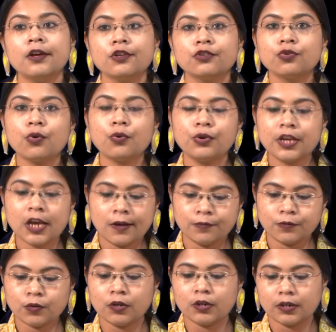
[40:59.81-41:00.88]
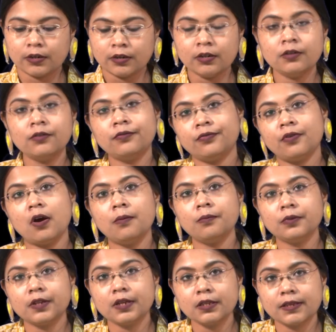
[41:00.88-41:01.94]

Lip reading: So, we have to learn from these